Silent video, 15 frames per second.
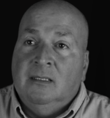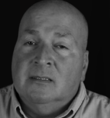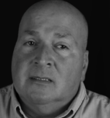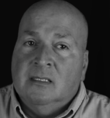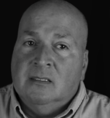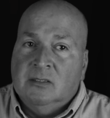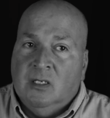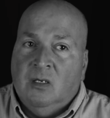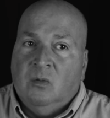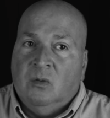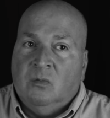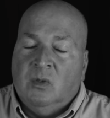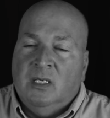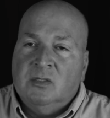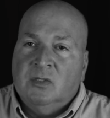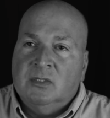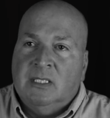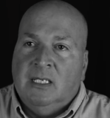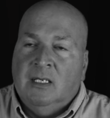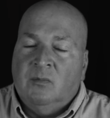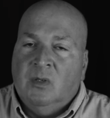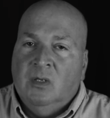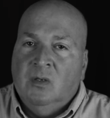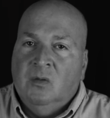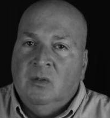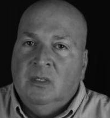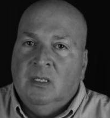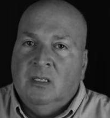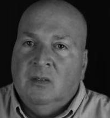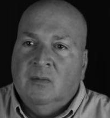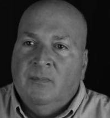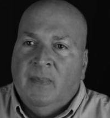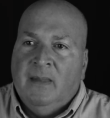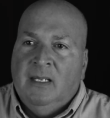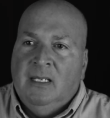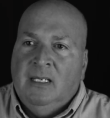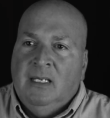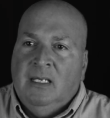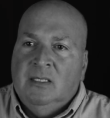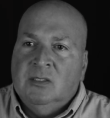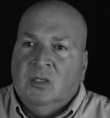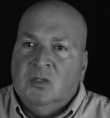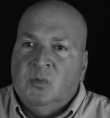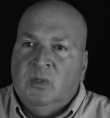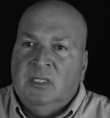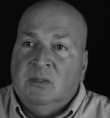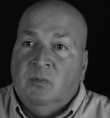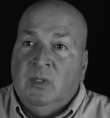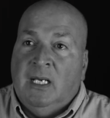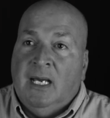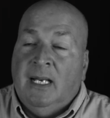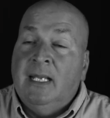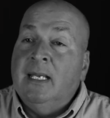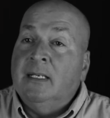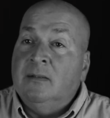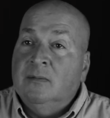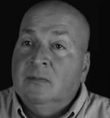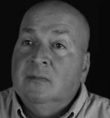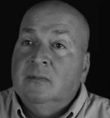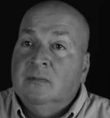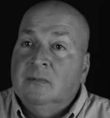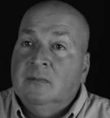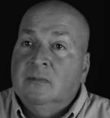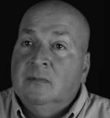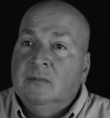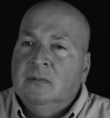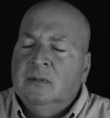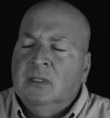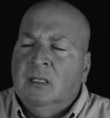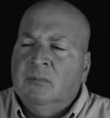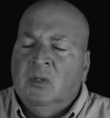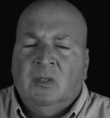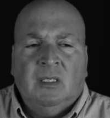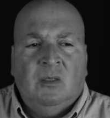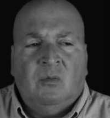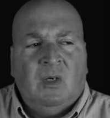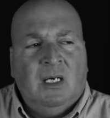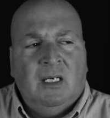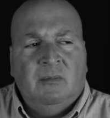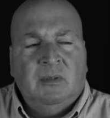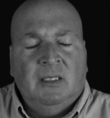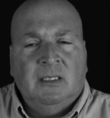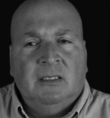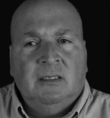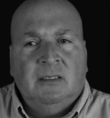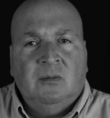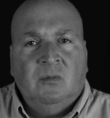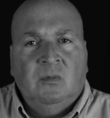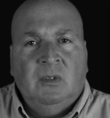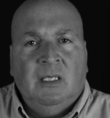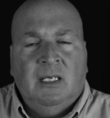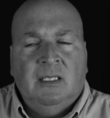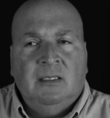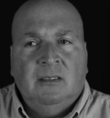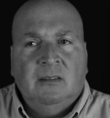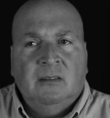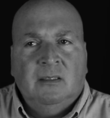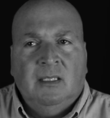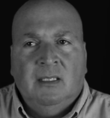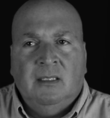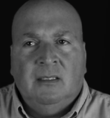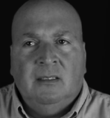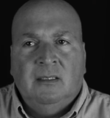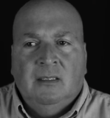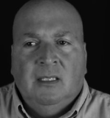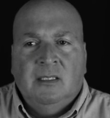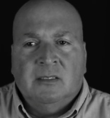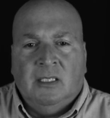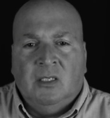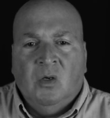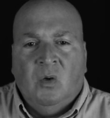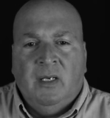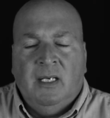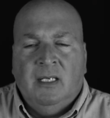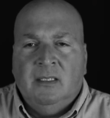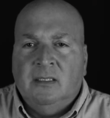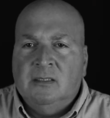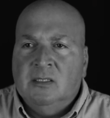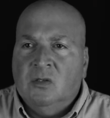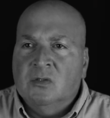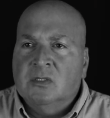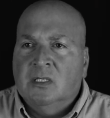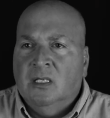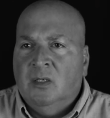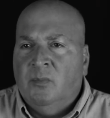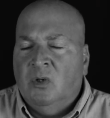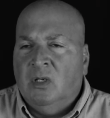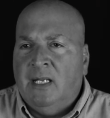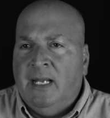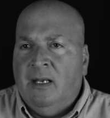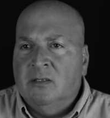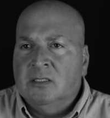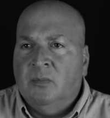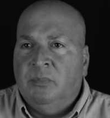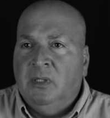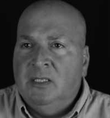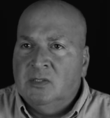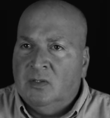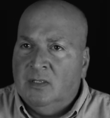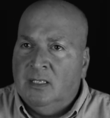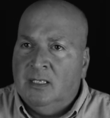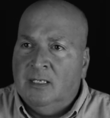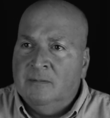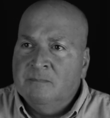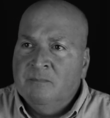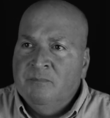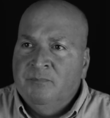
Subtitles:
he says, we're Reisterstown Road, So he goes, we got hit. And I'm looking at Rob like, we got hit. He's like, go ahead. She goes, Thunderbird Lounge, the police are there.